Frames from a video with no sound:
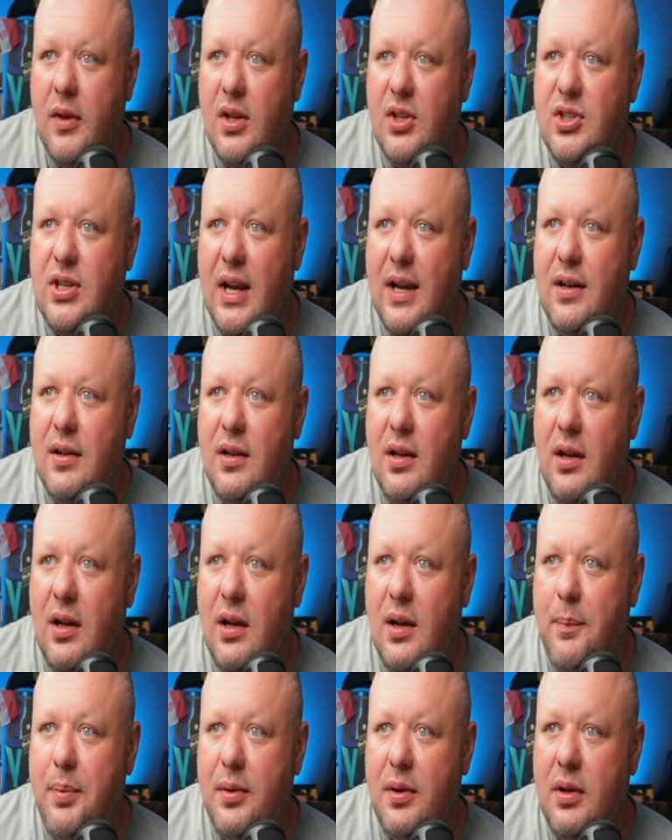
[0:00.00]
China
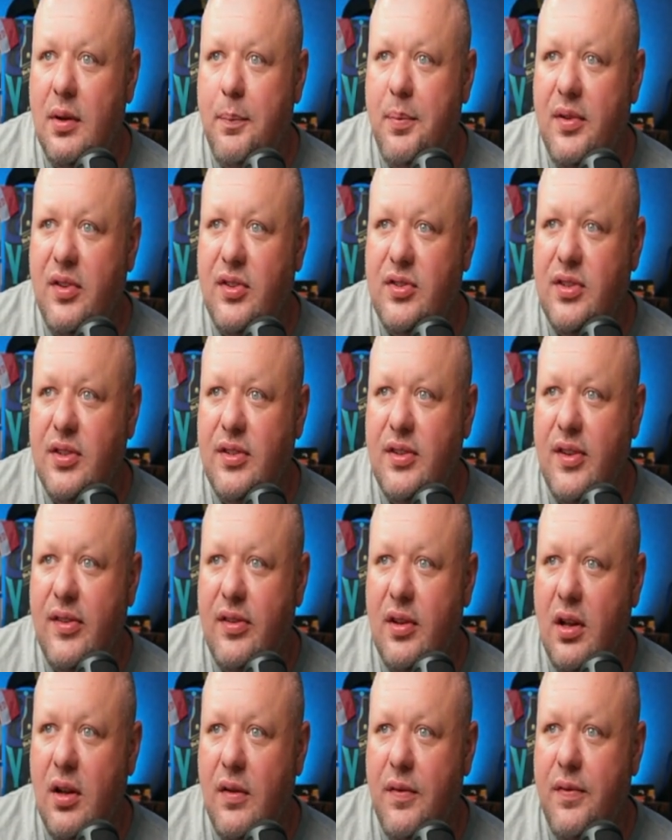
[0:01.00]
positions
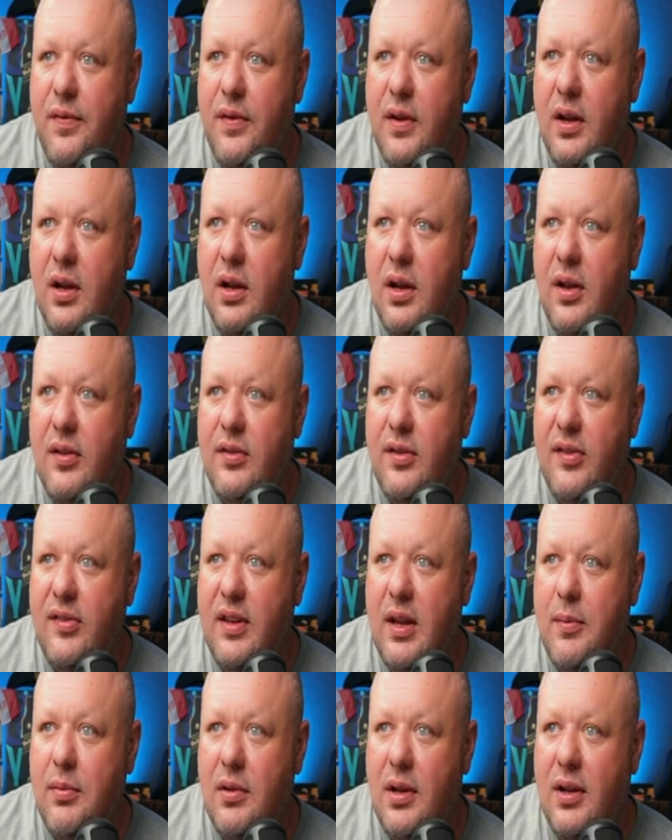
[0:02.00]
itself as a
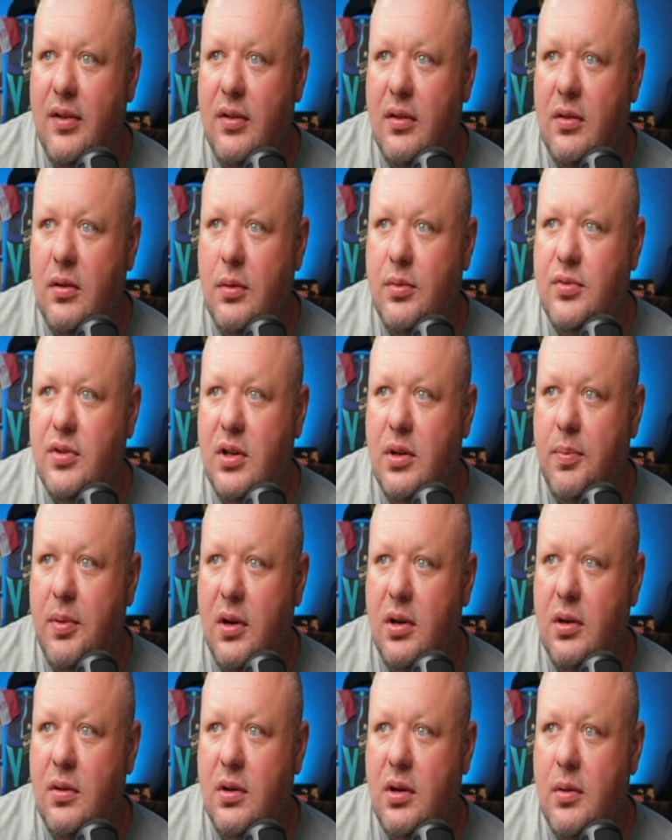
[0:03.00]
stabilizing global trader
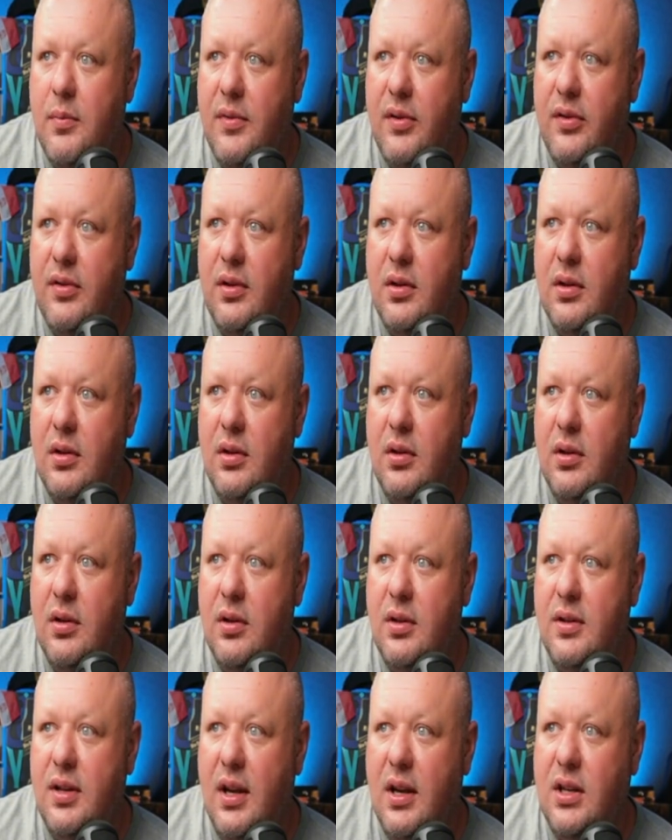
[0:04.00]
partner, commits to
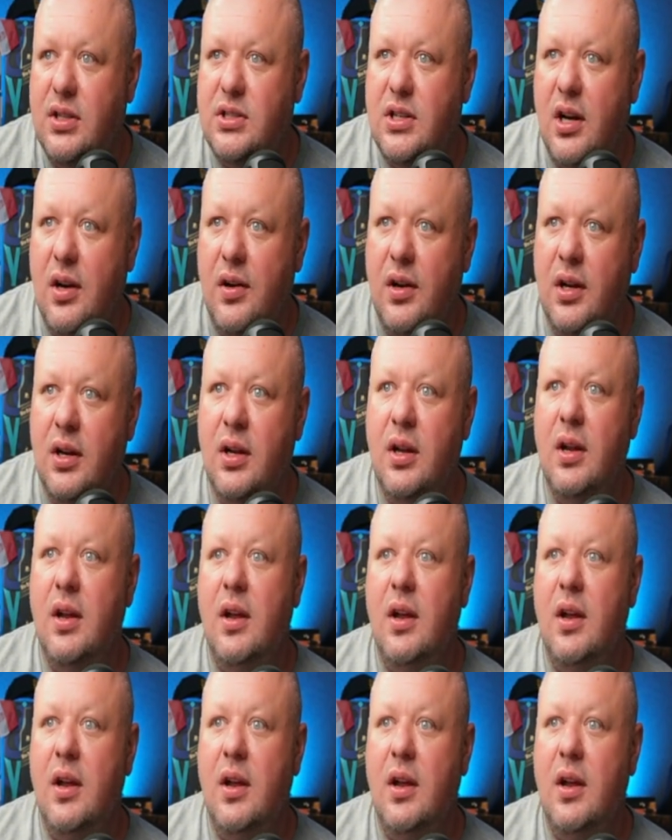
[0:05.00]
tech sharing